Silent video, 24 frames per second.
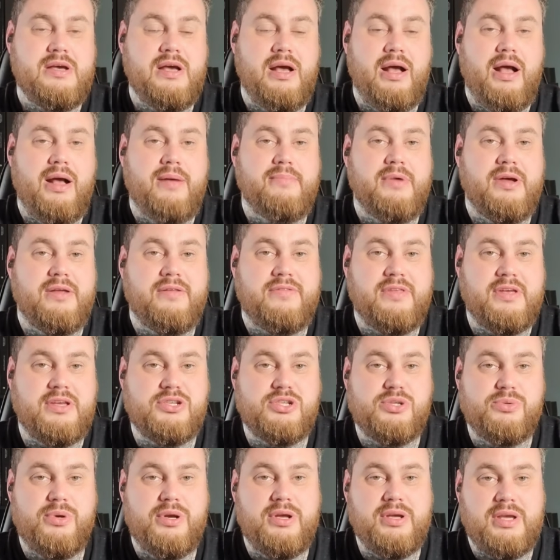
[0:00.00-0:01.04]
and
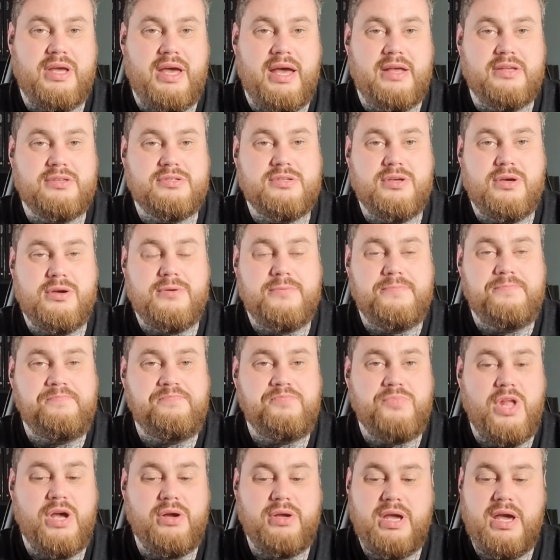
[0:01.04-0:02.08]
things you want to get. So
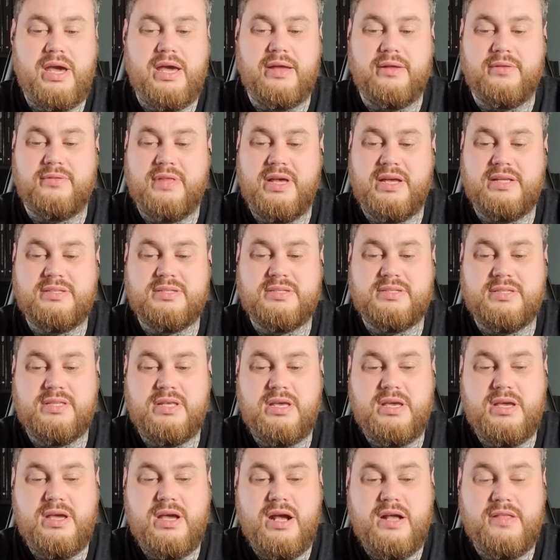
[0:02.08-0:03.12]
okay, that's
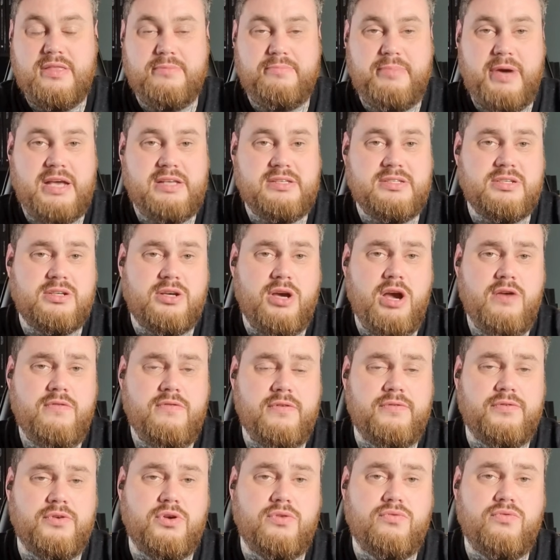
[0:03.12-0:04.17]
the basic
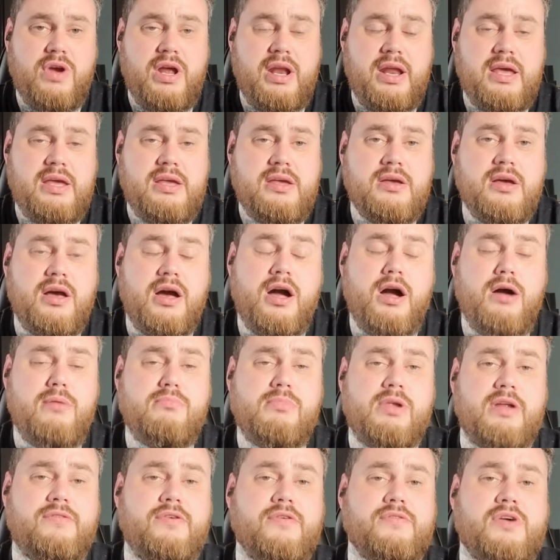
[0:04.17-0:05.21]
overview, really.
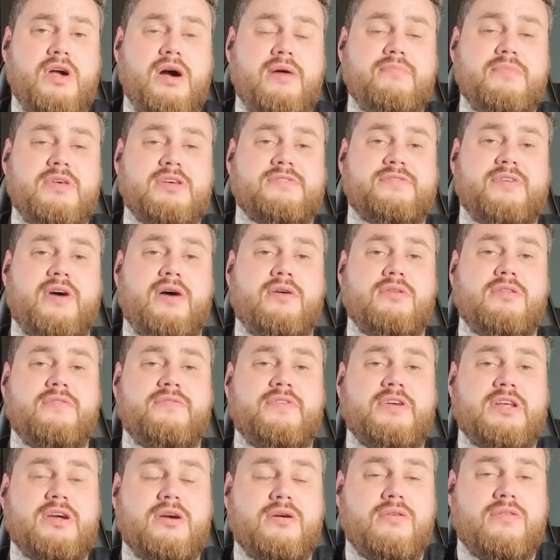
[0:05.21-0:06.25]
If you've come this far in the
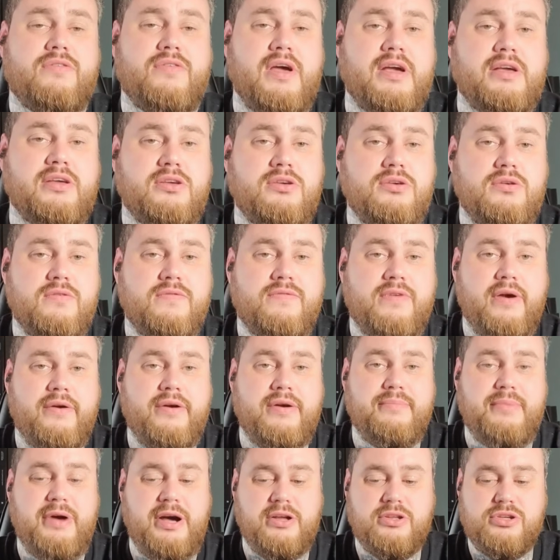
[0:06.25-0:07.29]
video, thank you
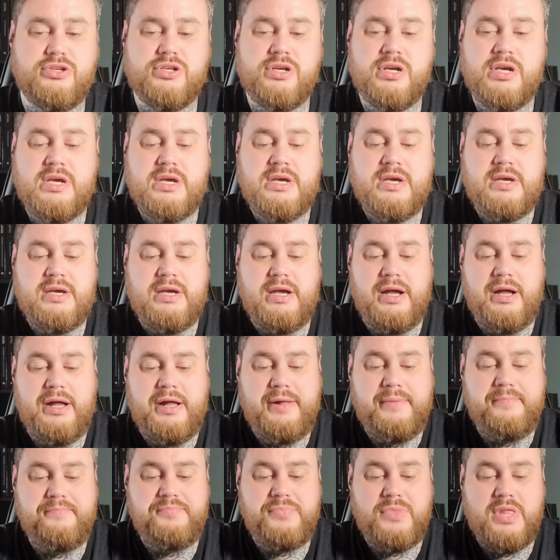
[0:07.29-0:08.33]
very much.
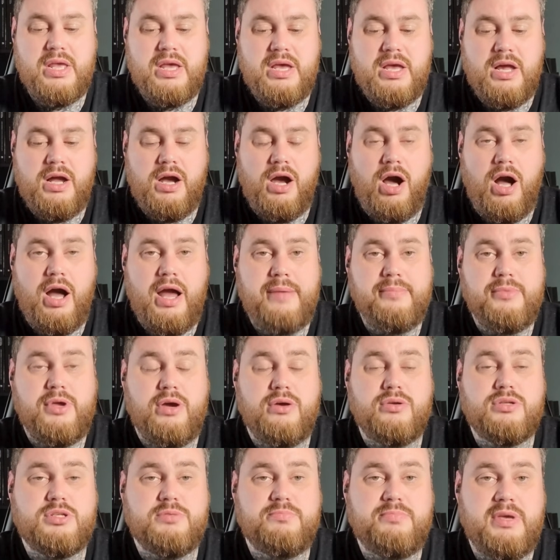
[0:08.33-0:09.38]
I'm
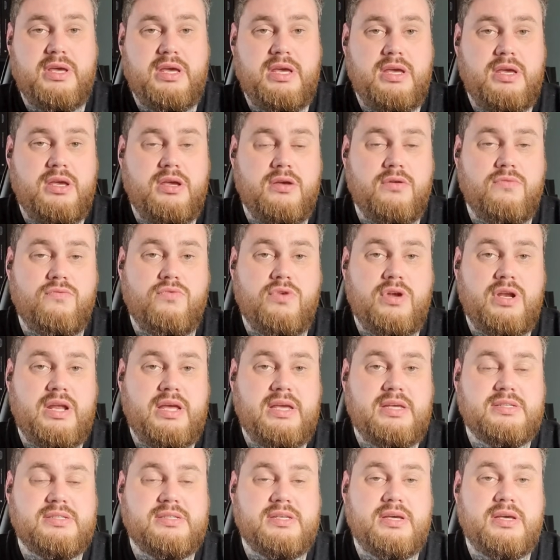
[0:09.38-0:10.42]
going to be
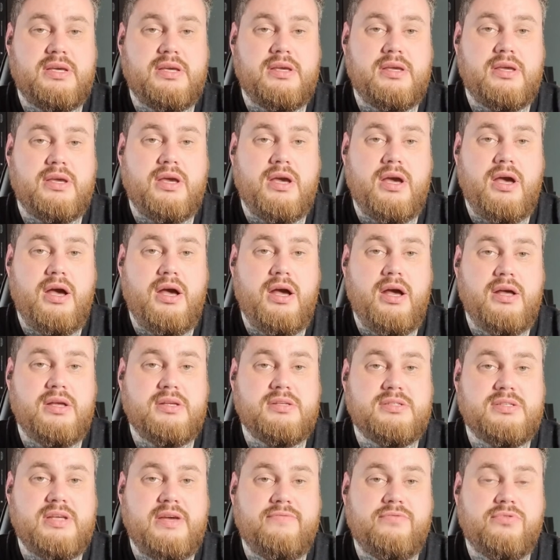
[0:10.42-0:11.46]
releasing
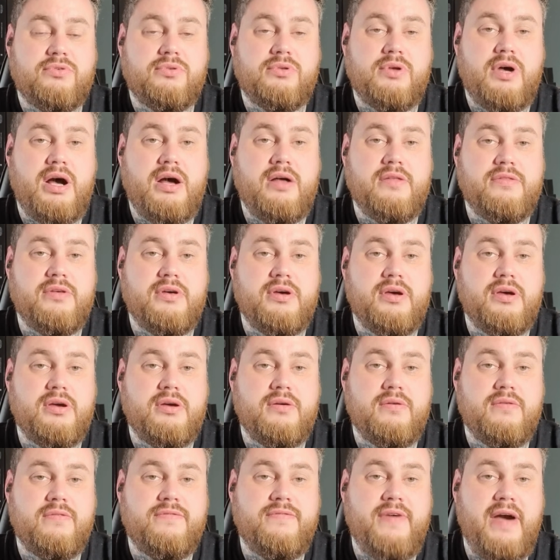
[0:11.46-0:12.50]
several other
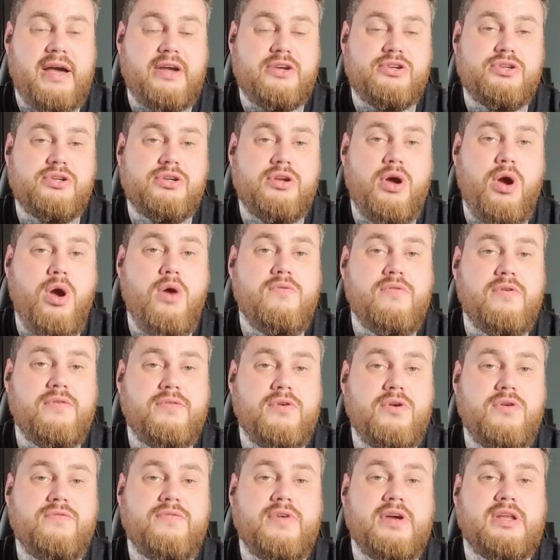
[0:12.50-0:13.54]
faction
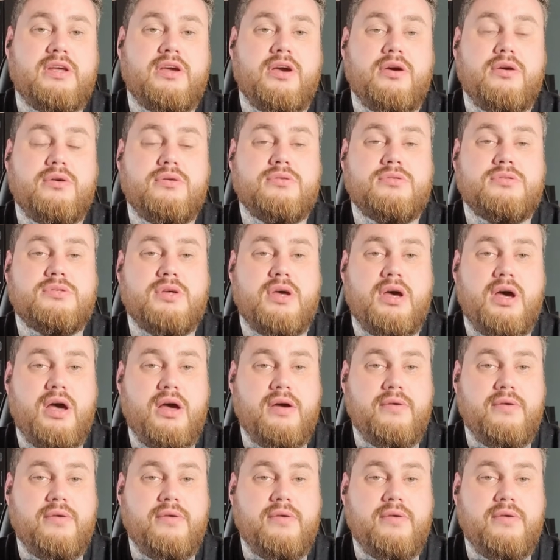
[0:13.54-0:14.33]
overview videos.